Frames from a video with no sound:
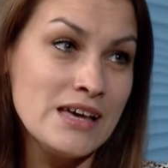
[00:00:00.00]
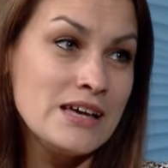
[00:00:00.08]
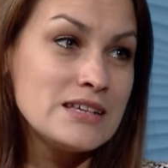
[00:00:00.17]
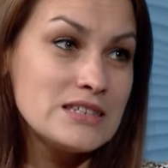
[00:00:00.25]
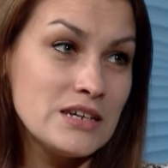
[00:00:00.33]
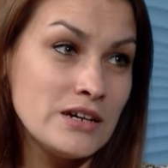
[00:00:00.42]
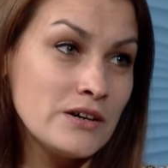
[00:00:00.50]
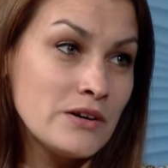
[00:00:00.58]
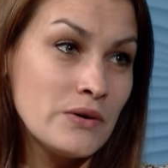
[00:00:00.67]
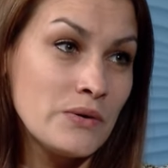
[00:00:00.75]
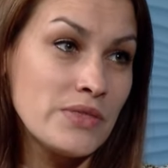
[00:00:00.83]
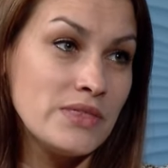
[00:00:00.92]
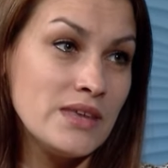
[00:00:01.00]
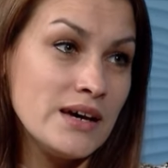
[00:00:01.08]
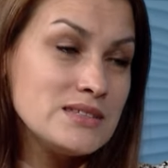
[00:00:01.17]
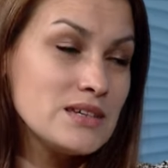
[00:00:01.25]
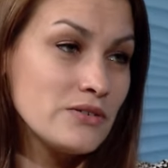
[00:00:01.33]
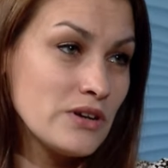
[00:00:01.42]
So
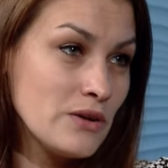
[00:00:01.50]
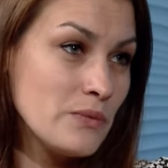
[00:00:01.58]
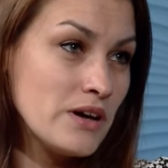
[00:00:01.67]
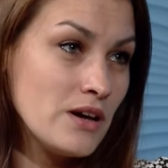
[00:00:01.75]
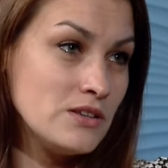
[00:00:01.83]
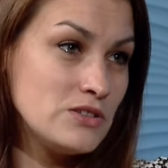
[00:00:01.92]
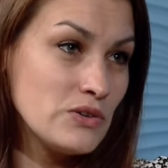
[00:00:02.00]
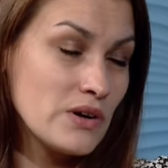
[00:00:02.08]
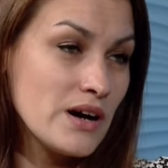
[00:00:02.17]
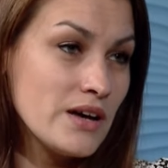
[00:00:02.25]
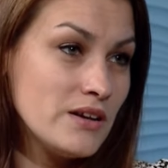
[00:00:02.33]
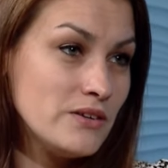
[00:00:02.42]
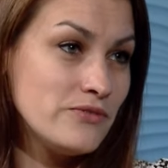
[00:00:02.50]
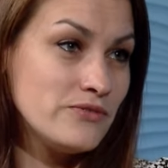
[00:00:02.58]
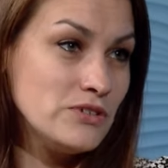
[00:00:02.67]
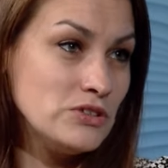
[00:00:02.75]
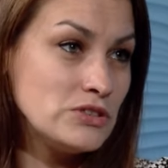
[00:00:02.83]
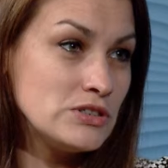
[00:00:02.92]
that's a great way to kind of,
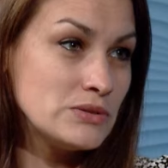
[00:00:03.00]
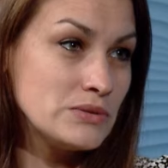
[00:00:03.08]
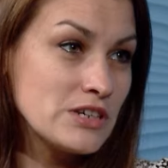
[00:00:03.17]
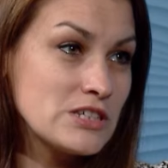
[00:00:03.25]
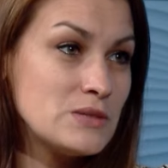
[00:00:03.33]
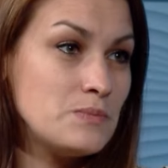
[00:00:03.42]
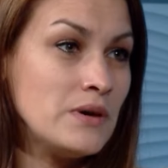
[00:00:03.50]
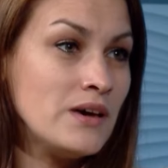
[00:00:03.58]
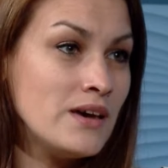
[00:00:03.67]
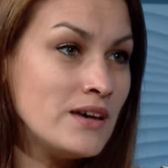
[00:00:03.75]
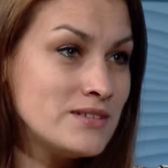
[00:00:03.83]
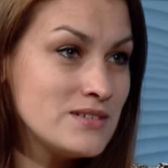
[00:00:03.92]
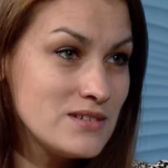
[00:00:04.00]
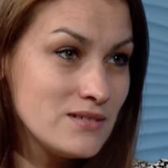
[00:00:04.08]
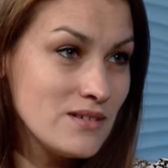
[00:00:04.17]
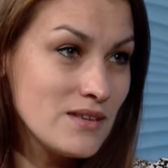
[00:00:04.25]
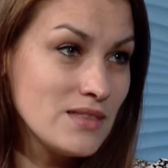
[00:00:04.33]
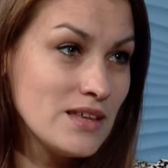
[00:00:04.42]
you know, expand
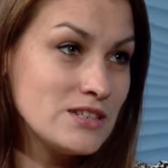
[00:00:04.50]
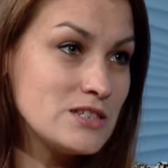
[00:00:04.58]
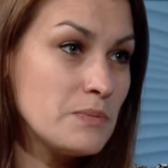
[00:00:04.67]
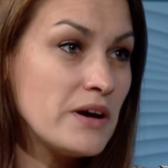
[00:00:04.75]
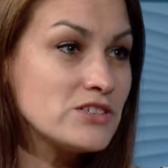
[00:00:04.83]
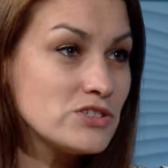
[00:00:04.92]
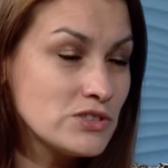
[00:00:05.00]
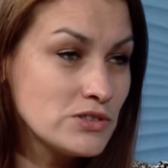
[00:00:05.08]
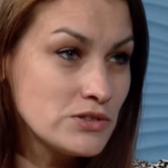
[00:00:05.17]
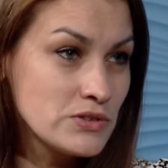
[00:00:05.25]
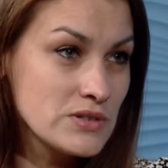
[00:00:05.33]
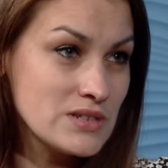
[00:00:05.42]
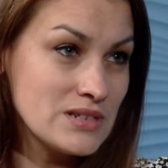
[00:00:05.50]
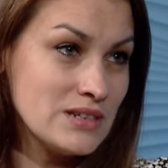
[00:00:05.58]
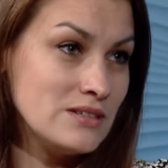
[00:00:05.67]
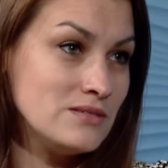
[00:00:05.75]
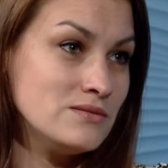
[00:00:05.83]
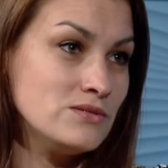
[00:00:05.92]
that specials
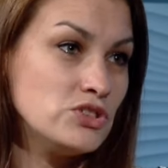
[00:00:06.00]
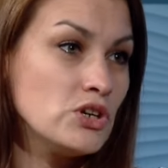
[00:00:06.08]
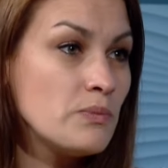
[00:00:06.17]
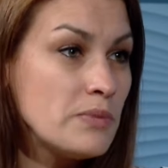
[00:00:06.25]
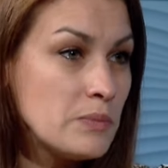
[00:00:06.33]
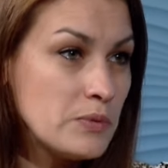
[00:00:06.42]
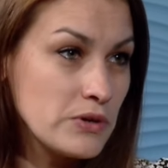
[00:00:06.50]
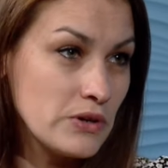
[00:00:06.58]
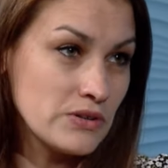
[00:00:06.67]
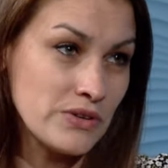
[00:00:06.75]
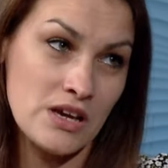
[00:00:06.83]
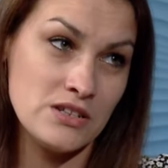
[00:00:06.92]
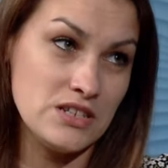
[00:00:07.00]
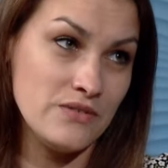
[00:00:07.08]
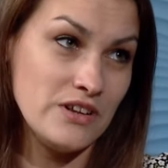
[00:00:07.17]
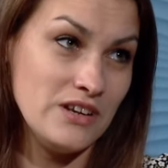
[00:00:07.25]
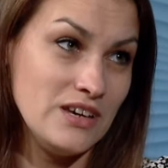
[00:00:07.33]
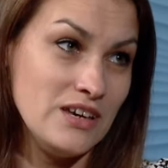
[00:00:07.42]
and show people your
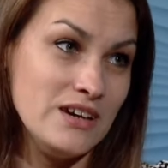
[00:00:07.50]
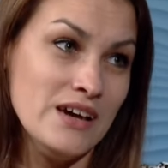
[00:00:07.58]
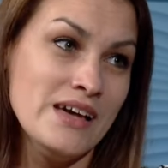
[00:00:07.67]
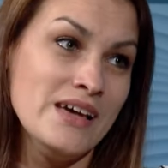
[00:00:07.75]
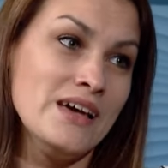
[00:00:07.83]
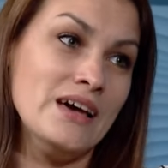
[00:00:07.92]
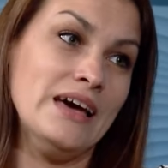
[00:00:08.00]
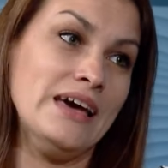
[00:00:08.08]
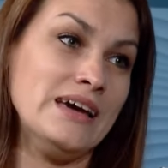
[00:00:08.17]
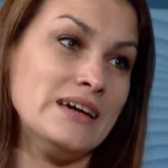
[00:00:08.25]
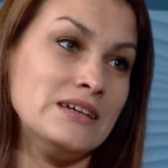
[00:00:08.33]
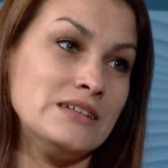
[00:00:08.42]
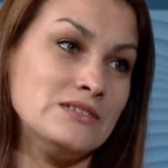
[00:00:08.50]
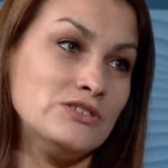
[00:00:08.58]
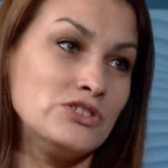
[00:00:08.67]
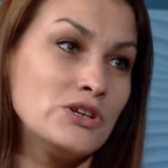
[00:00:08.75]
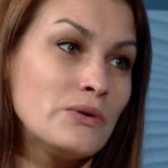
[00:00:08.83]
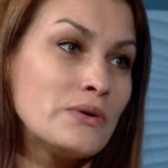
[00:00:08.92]
creativity and
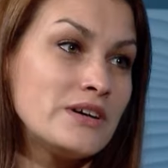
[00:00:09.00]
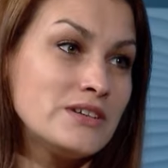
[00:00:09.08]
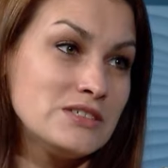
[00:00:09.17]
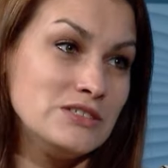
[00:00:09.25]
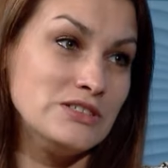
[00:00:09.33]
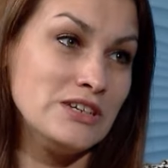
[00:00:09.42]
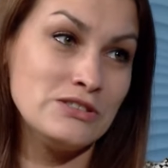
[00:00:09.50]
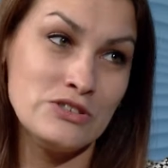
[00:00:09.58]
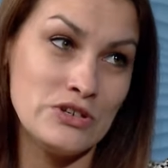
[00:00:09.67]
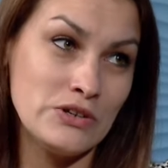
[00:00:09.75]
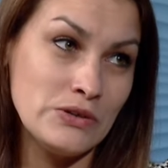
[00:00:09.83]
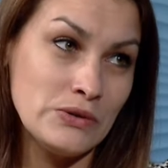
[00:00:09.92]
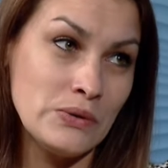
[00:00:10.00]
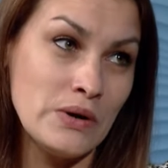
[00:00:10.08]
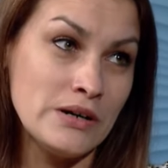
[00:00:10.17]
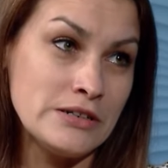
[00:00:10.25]
show what else you can do.